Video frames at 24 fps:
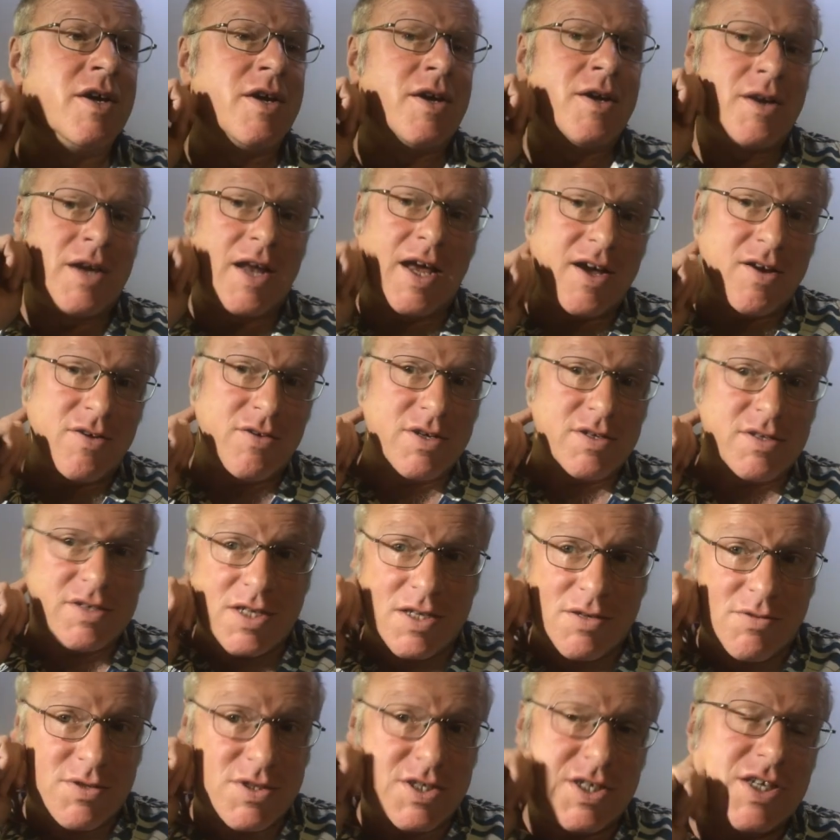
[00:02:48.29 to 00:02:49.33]
Now,
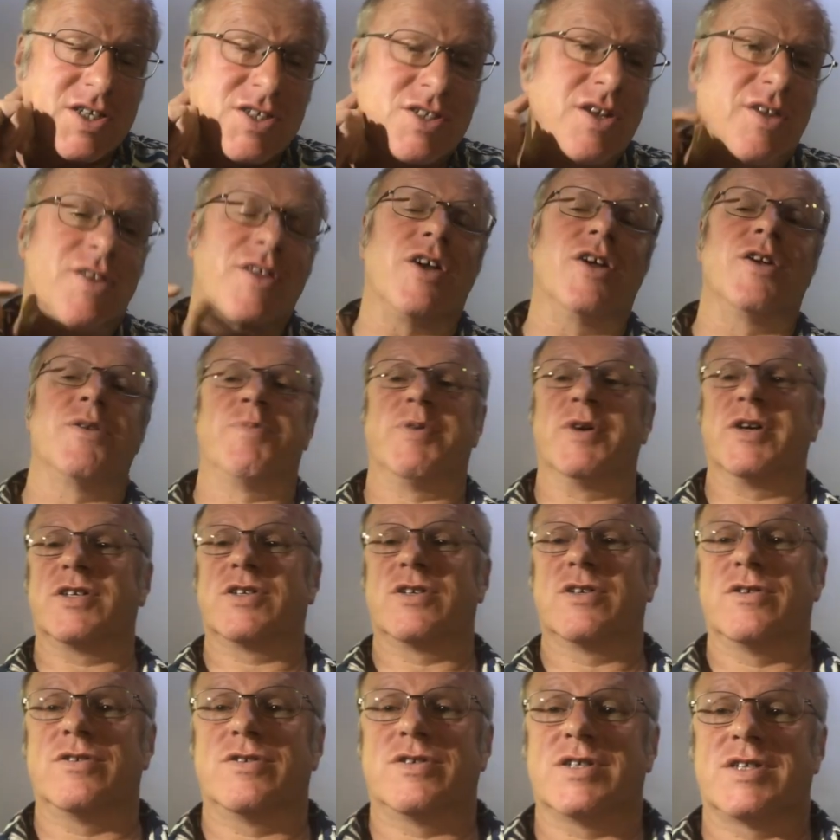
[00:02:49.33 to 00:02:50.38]
he's not the only
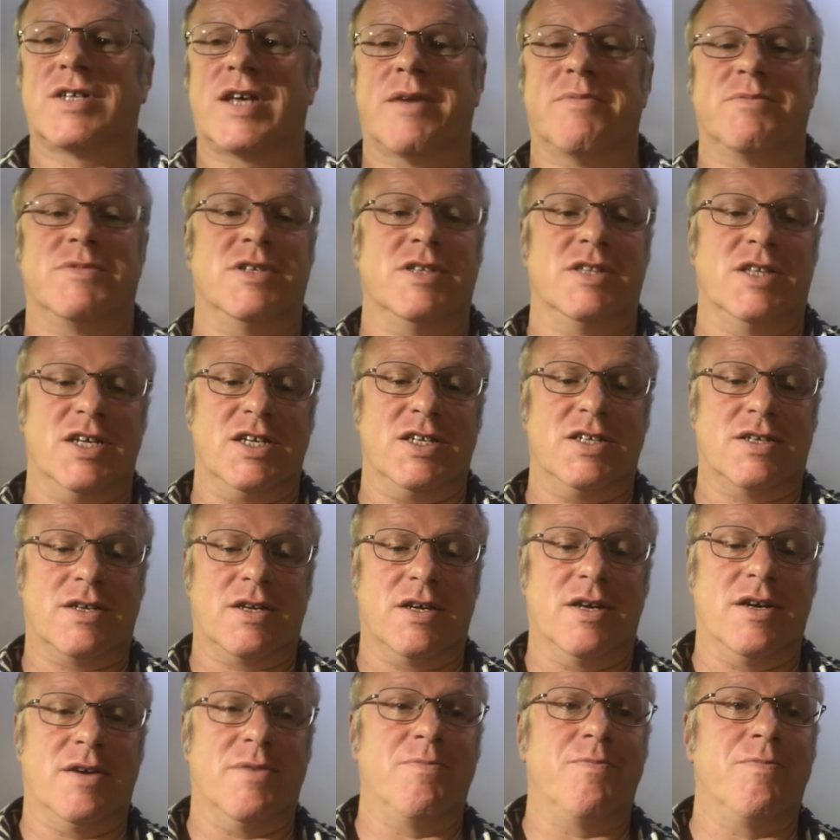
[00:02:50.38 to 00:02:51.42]
person who's attempted this.
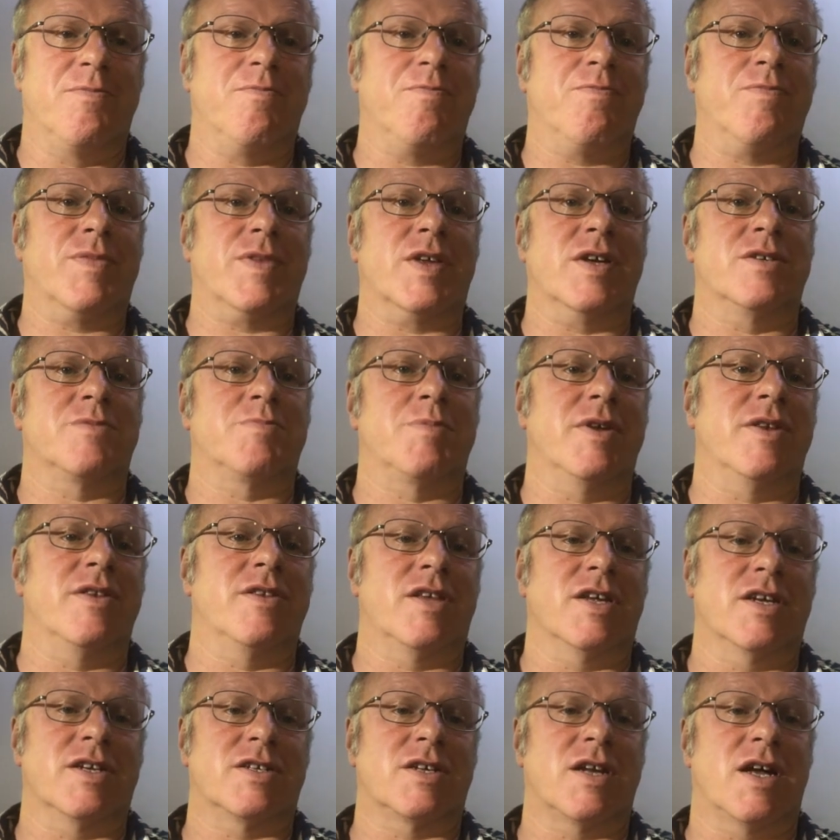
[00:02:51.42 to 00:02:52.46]
There's been
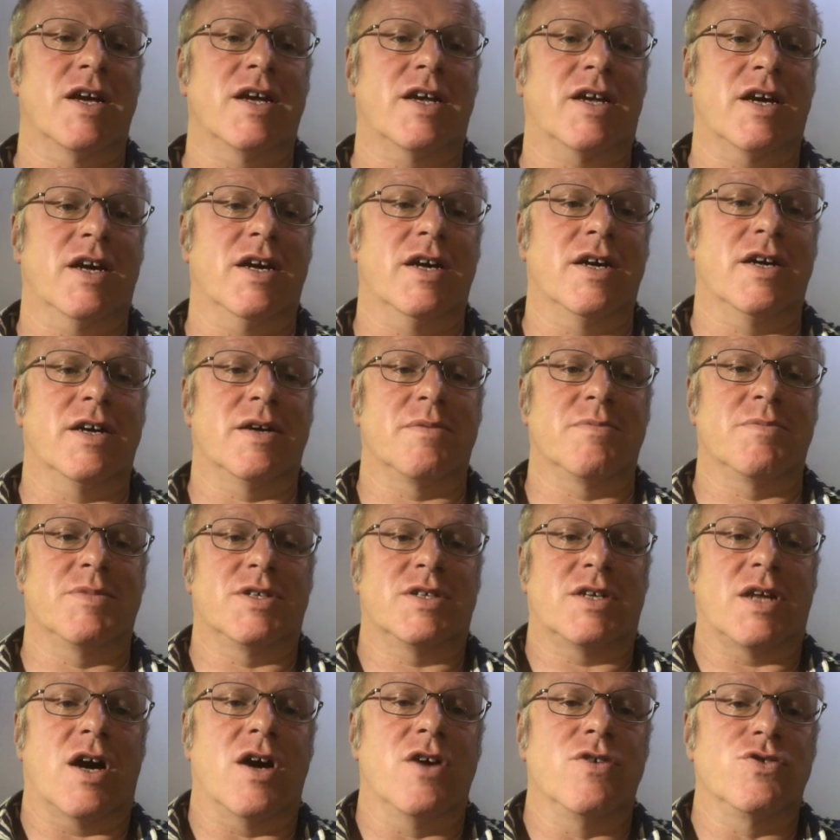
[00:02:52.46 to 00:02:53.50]
things like
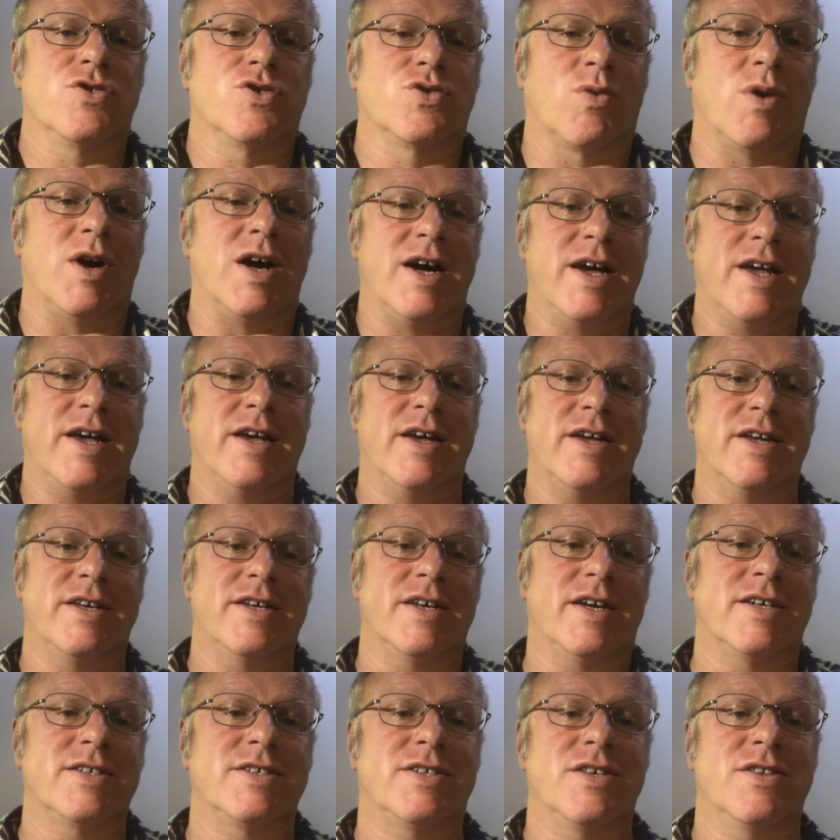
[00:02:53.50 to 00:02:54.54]
Mr. O'Dwyer in
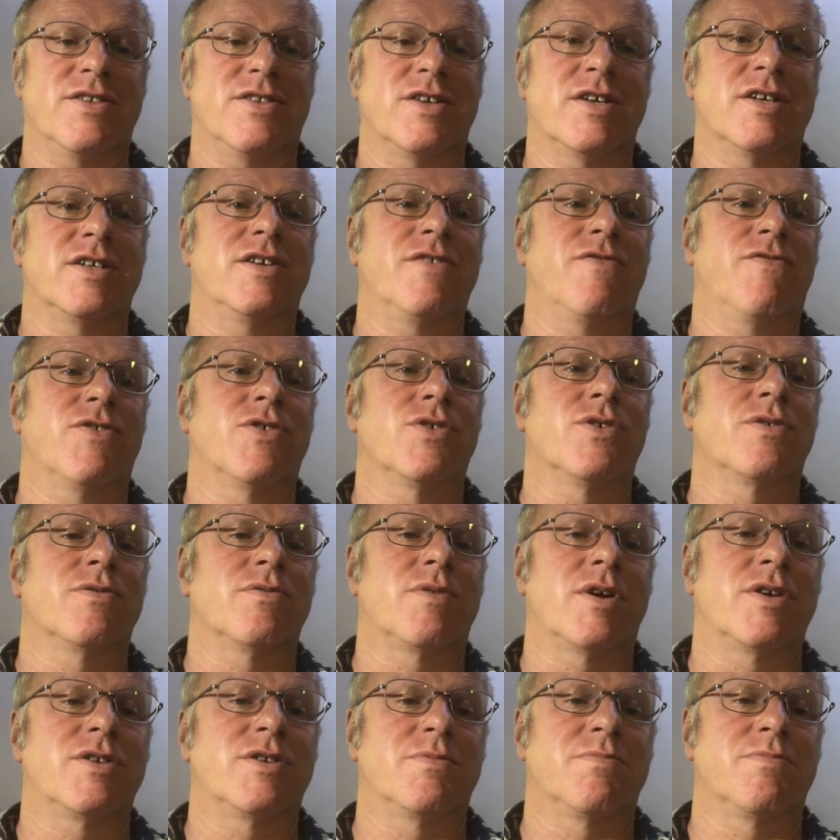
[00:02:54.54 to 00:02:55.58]
1934
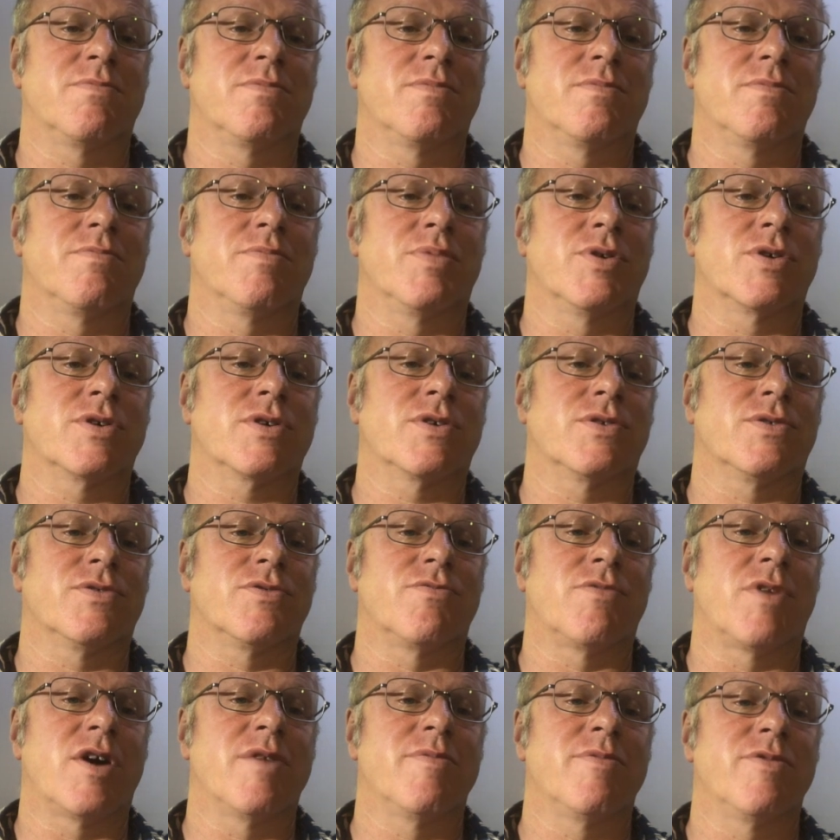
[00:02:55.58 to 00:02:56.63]
wrote a book called The
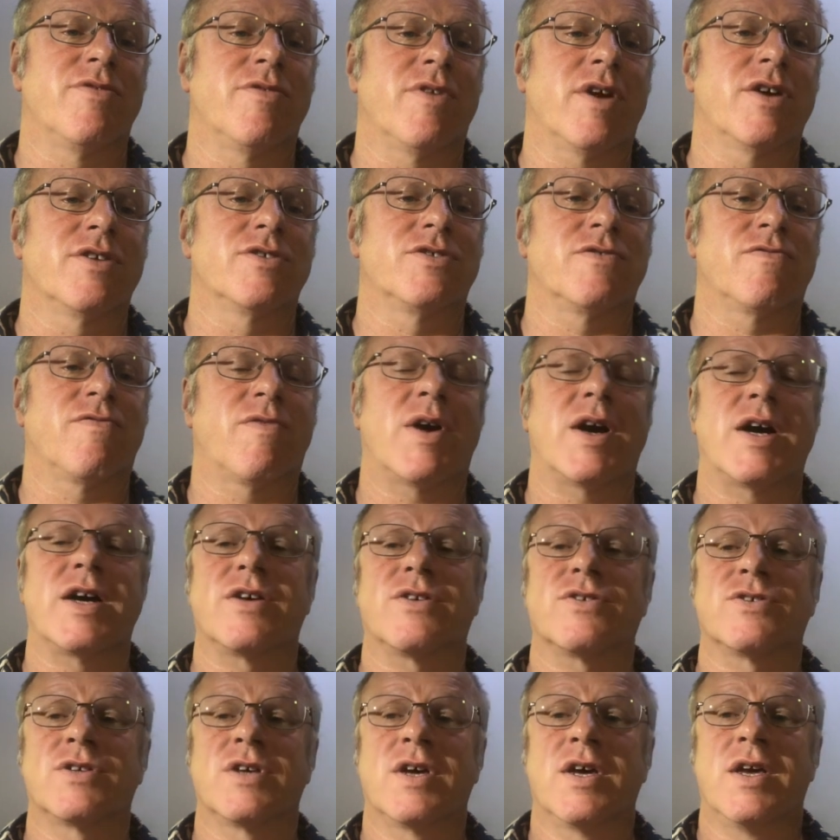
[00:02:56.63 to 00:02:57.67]
Roman Roads of
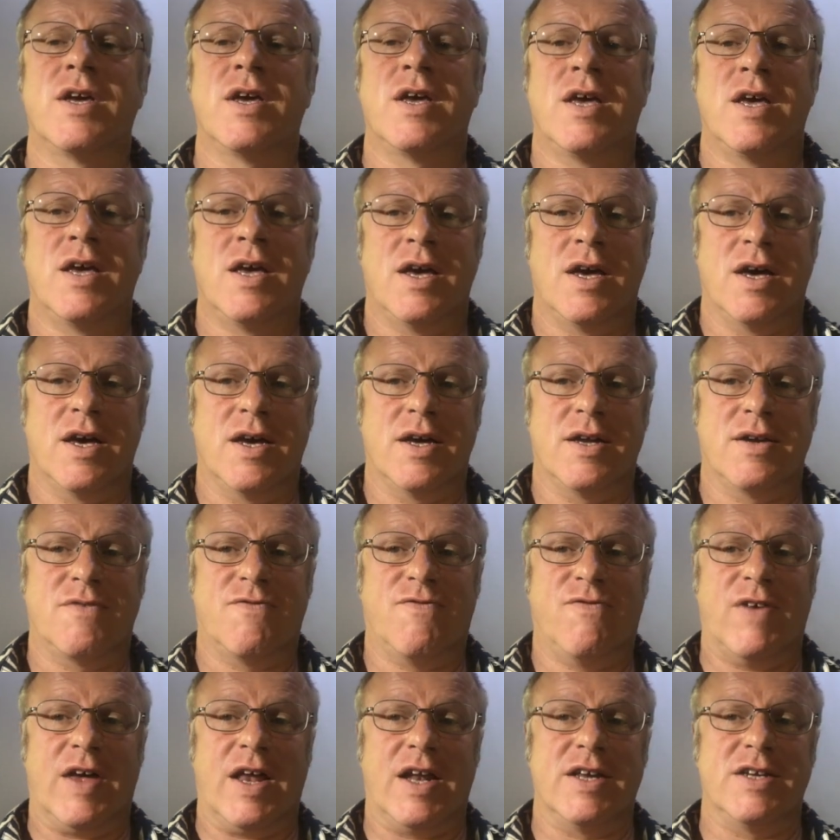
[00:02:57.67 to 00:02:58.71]
Wales, and
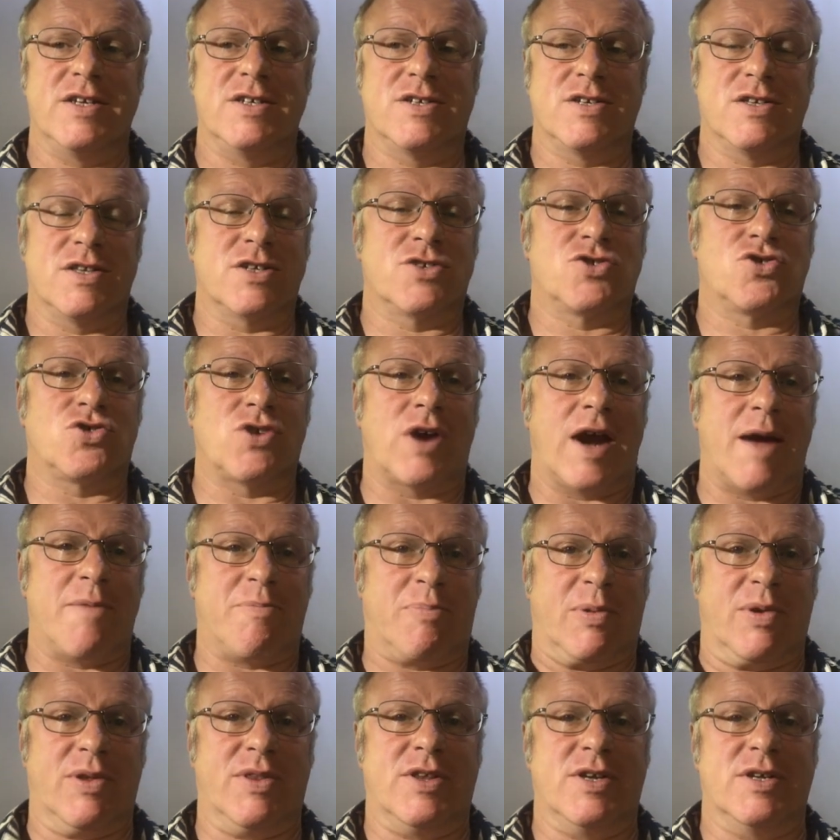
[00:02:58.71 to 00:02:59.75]
fell into the
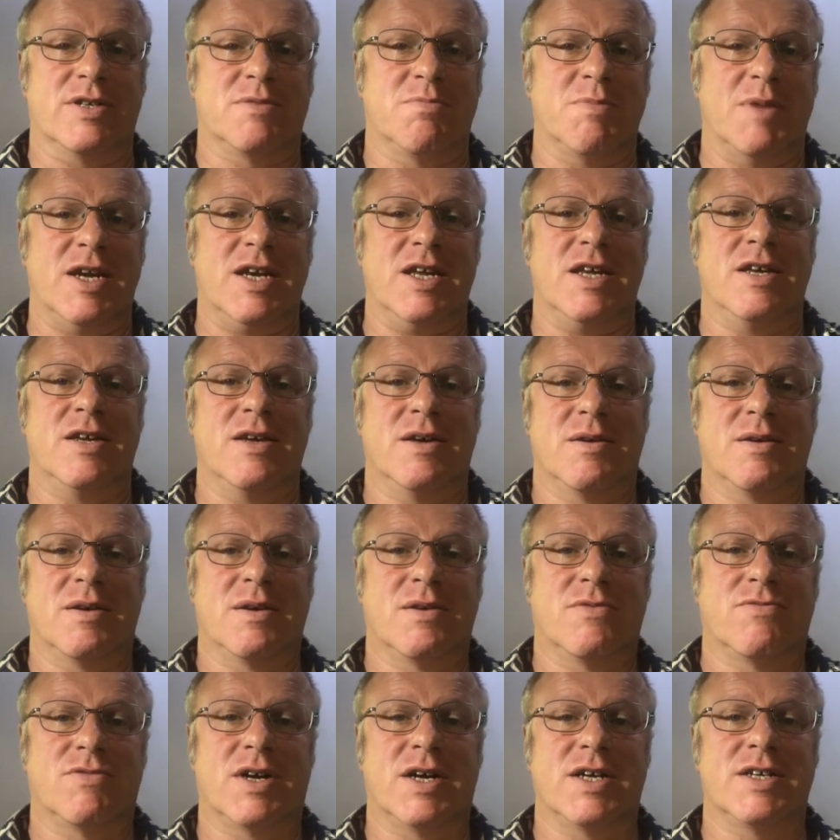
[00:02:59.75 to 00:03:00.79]
trap that many
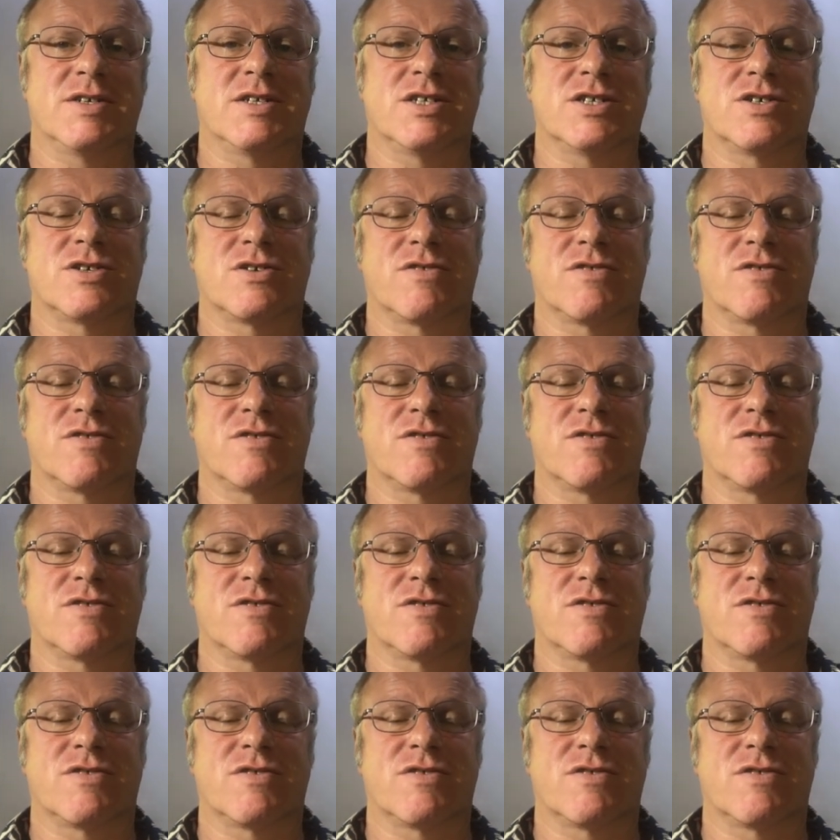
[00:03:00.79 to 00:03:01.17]
writers